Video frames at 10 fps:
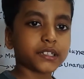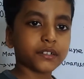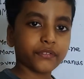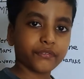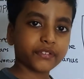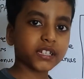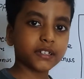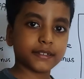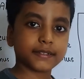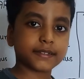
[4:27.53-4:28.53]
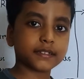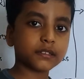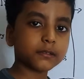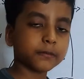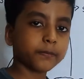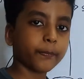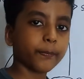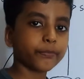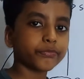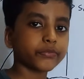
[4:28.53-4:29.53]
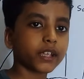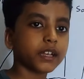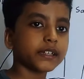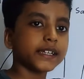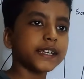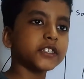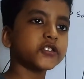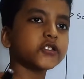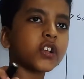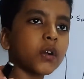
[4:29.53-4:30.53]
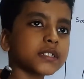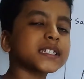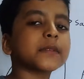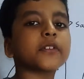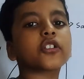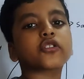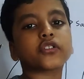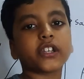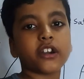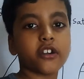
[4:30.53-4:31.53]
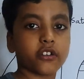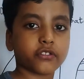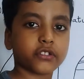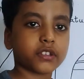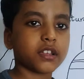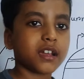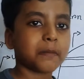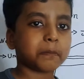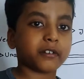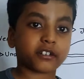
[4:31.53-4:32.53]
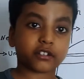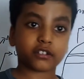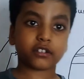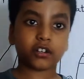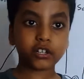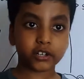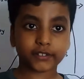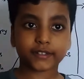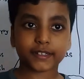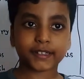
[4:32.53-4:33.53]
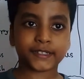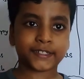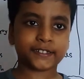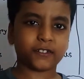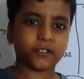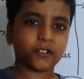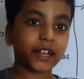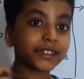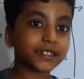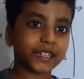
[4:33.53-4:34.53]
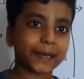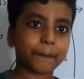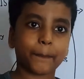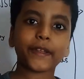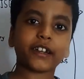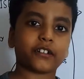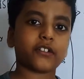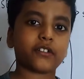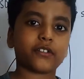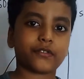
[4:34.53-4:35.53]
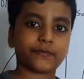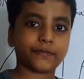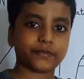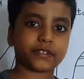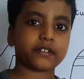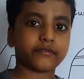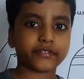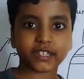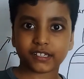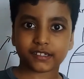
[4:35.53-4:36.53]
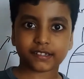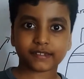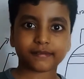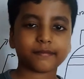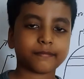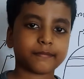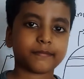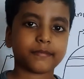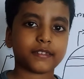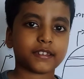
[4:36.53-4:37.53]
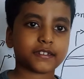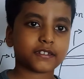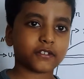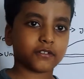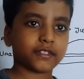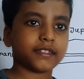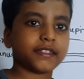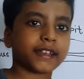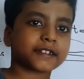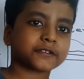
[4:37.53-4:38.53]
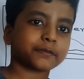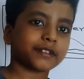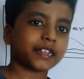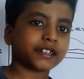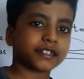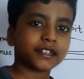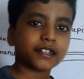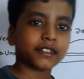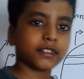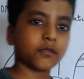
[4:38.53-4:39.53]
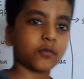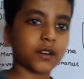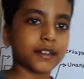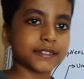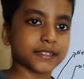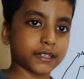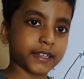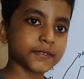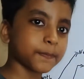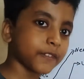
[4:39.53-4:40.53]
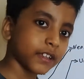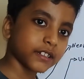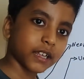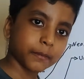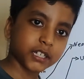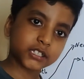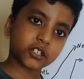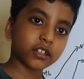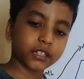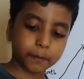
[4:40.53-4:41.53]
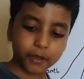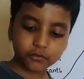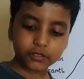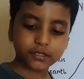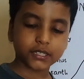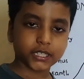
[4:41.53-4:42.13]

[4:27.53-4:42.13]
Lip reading: Venus is so similar to the Earth, but Earth is slightly bigger than Venus. So next planet, what is the next planet I'm going to talk about?